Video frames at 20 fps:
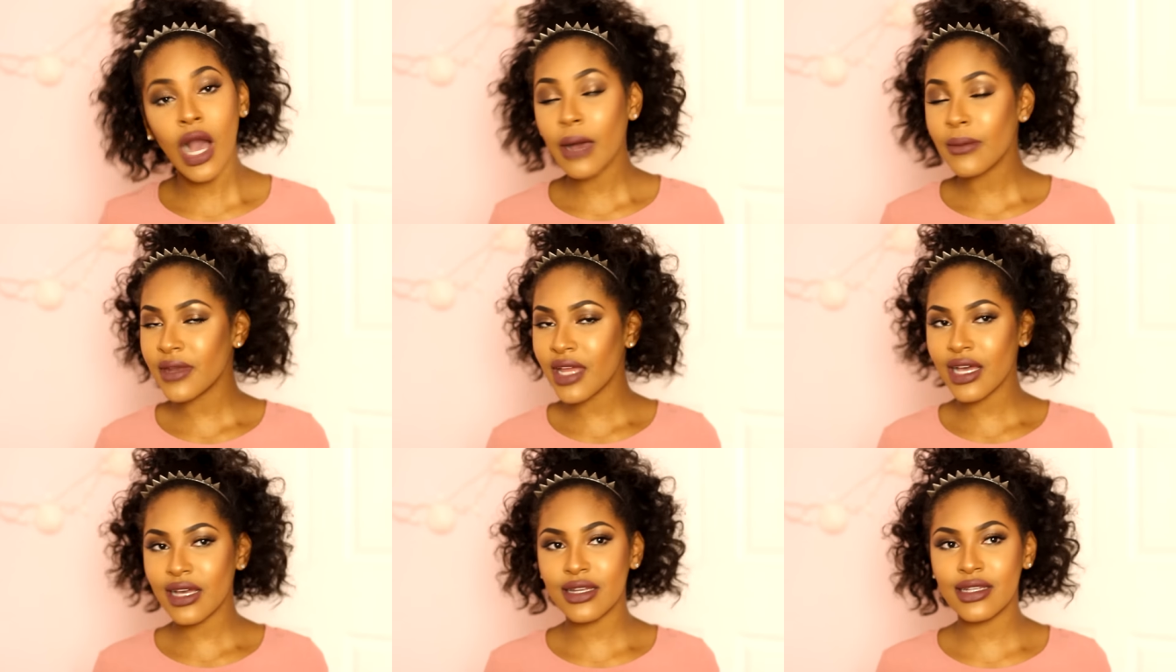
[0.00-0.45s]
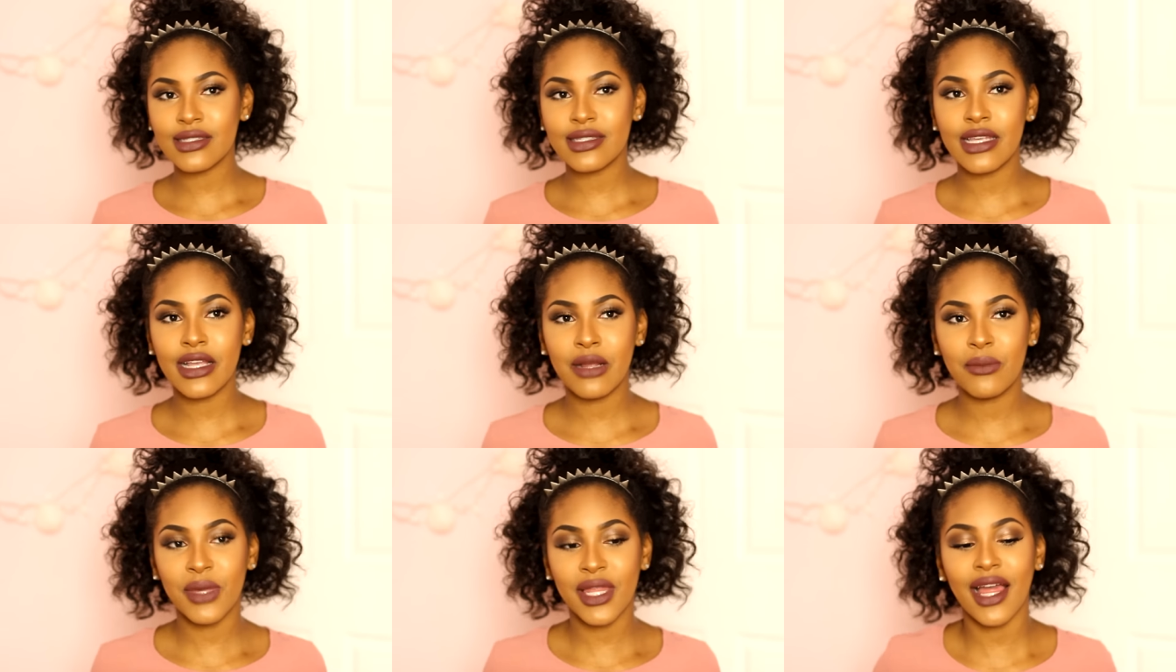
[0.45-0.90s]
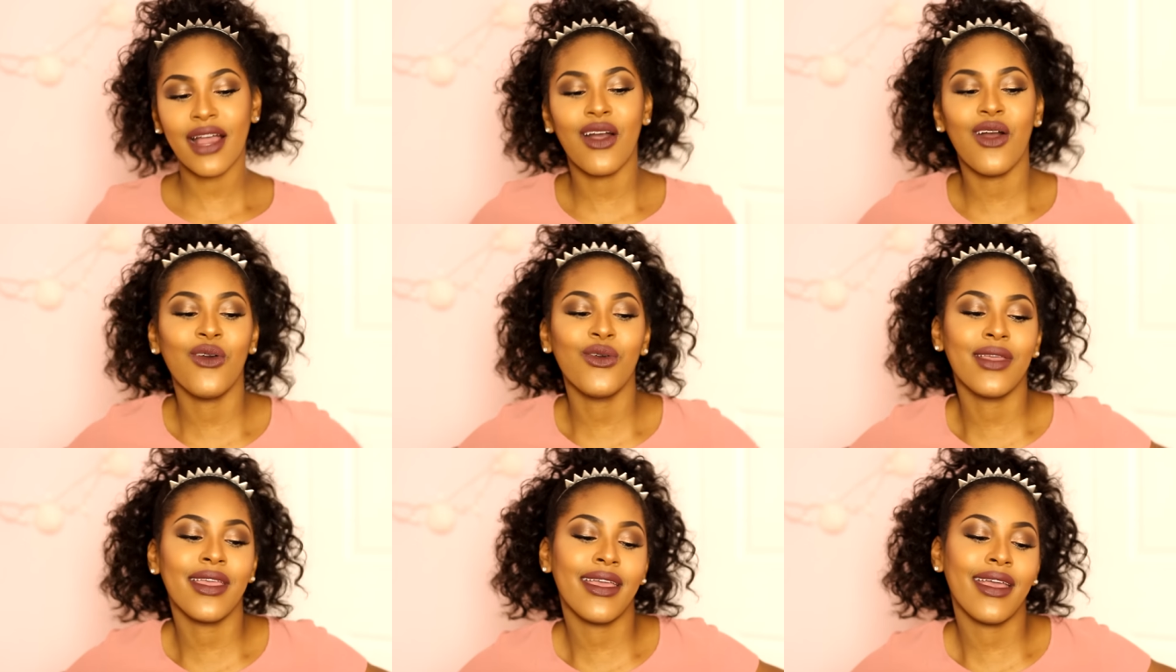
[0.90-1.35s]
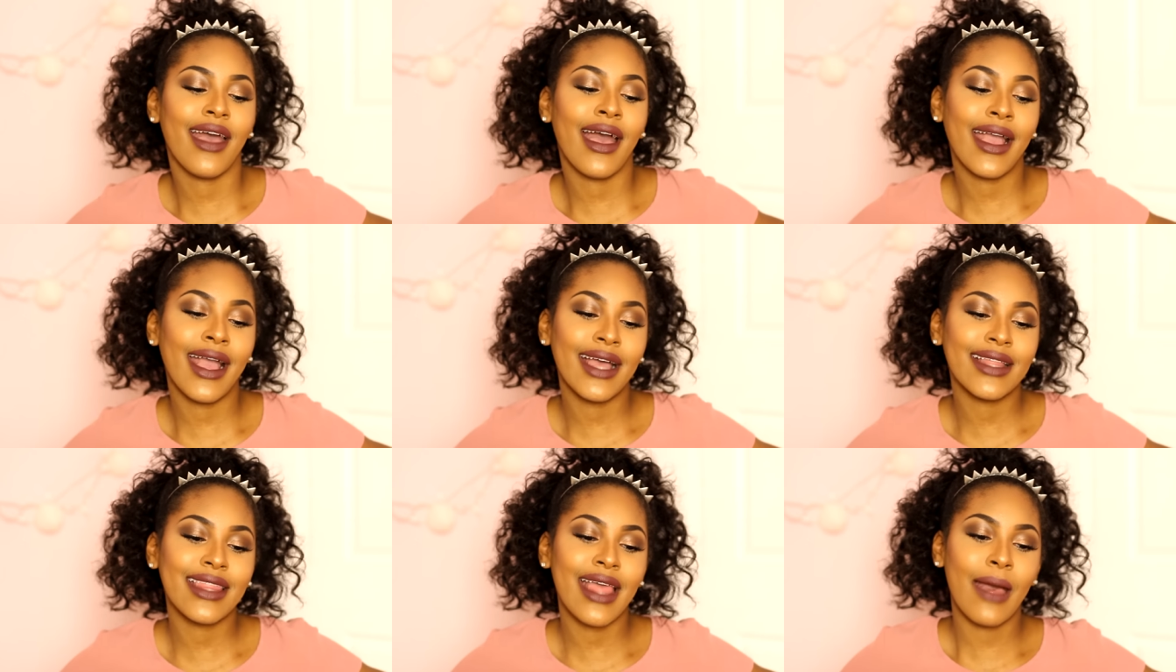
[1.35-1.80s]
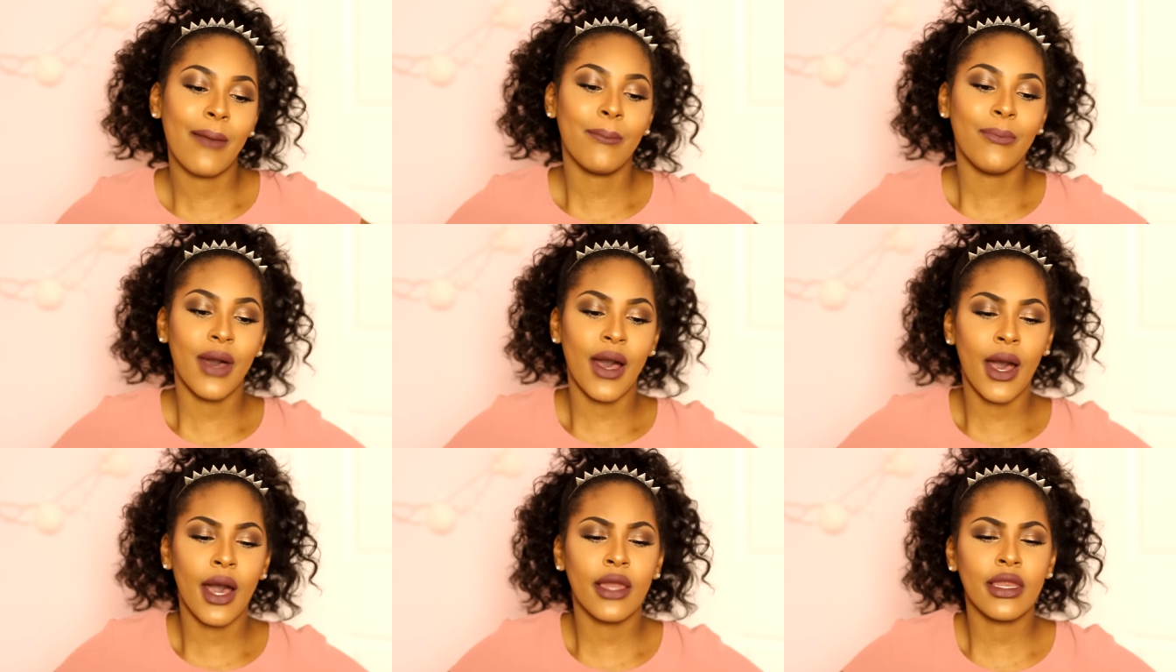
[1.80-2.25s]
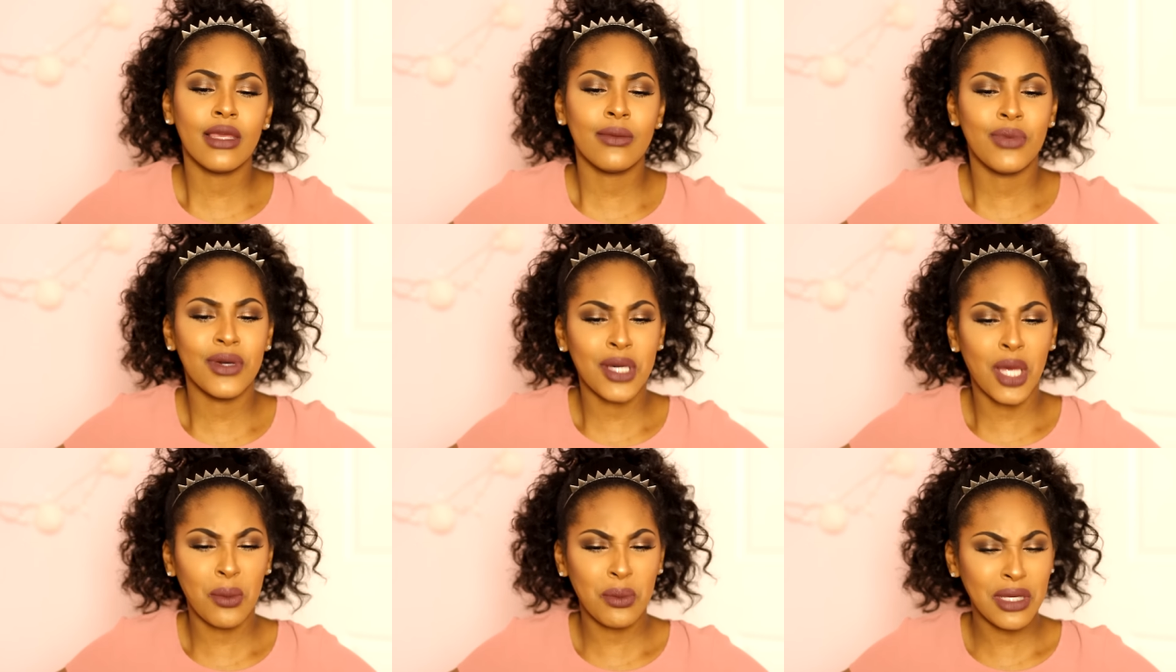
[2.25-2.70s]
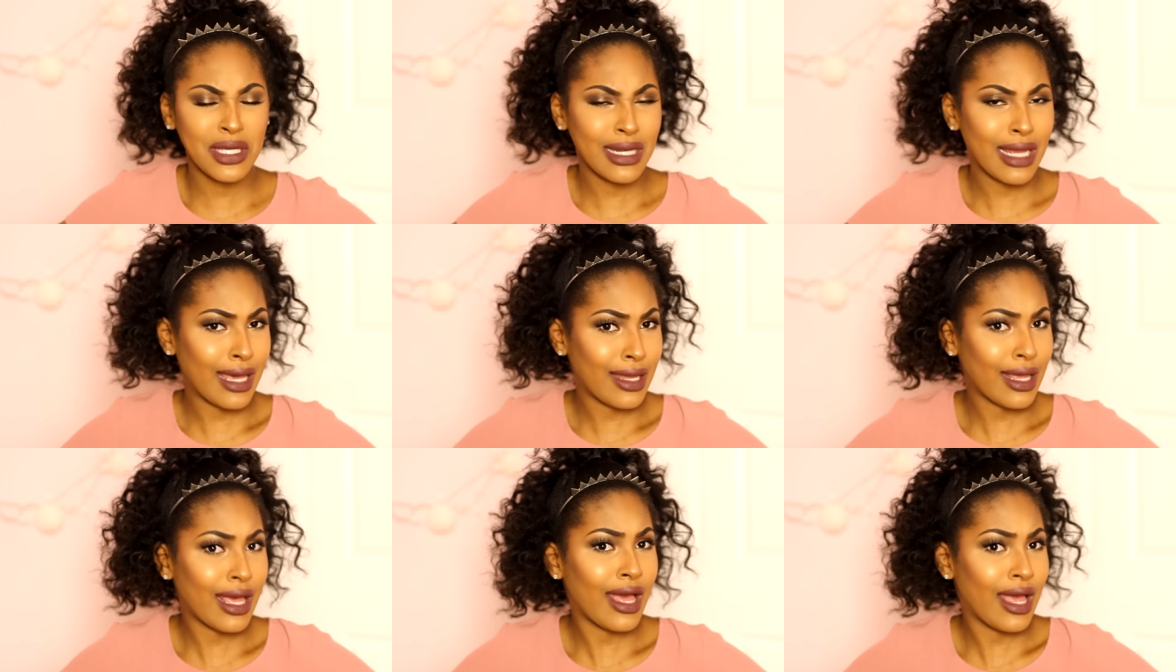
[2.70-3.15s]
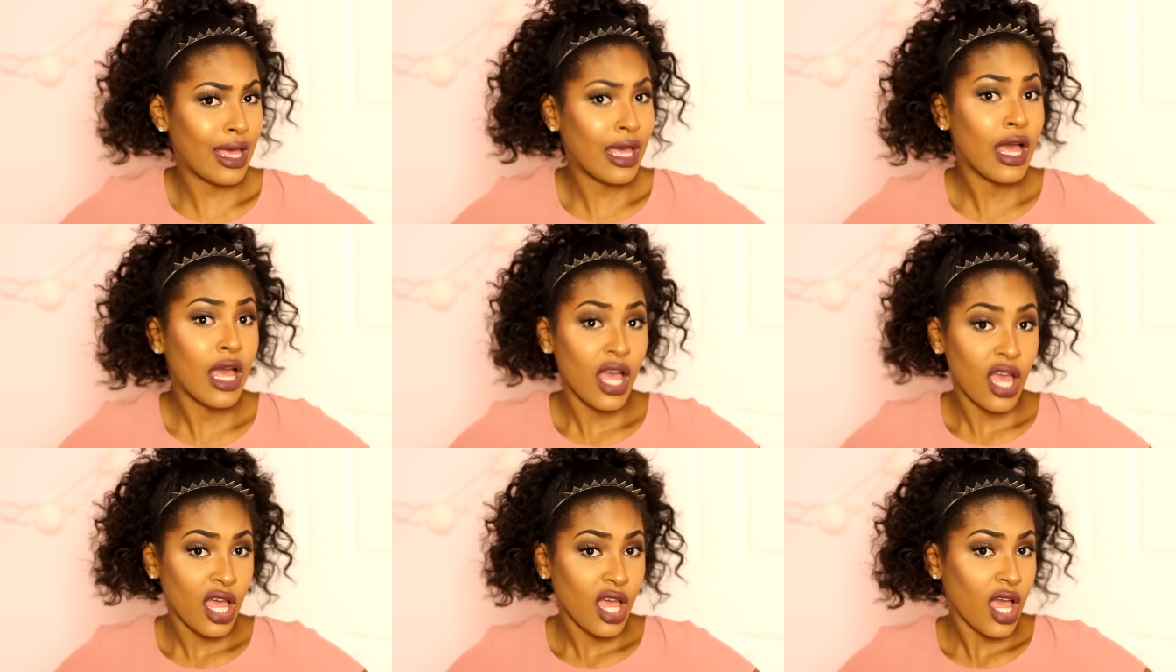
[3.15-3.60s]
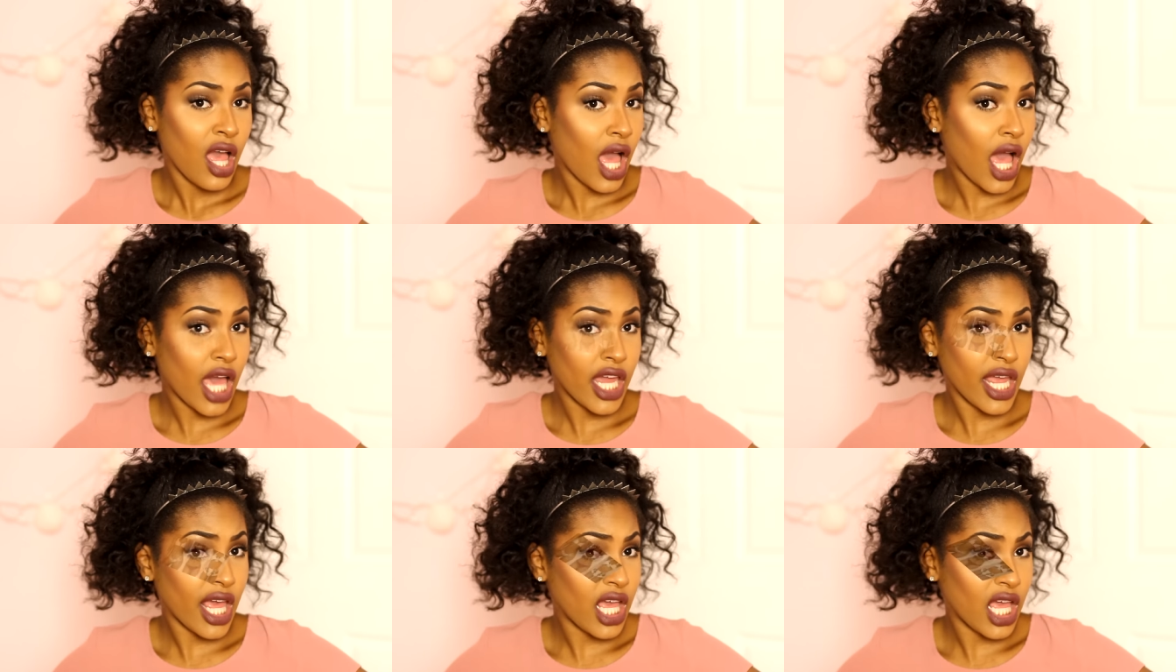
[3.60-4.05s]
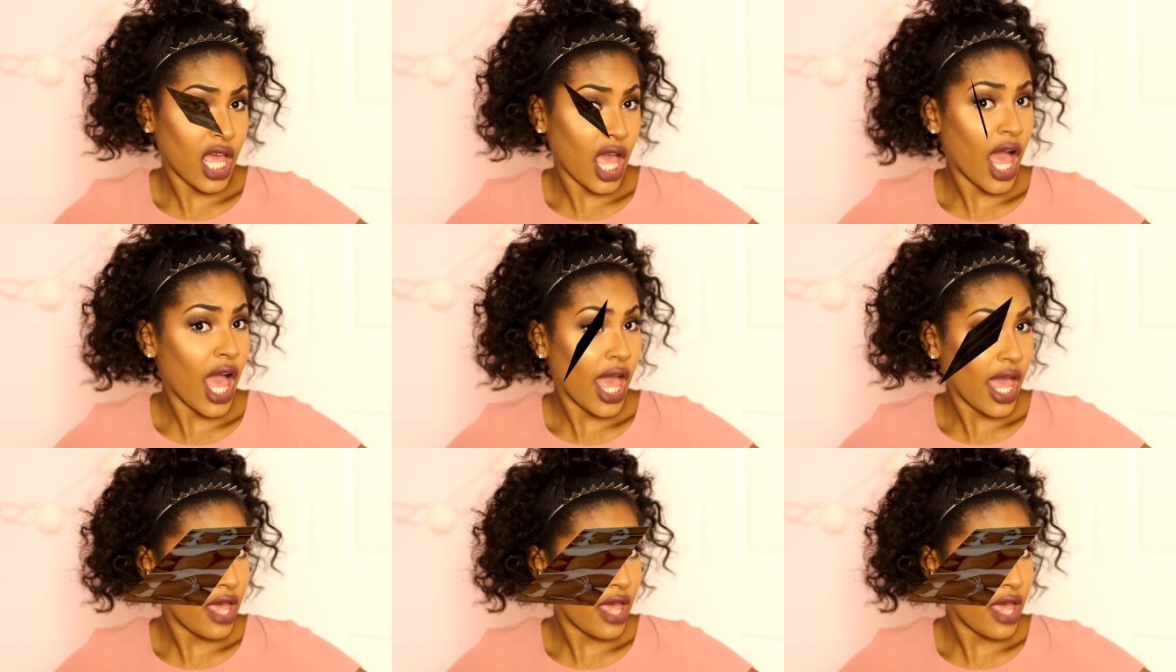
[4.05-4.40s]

I'm not gonna sit here and be like, oh yeah, I got that body, but I mean, I I, I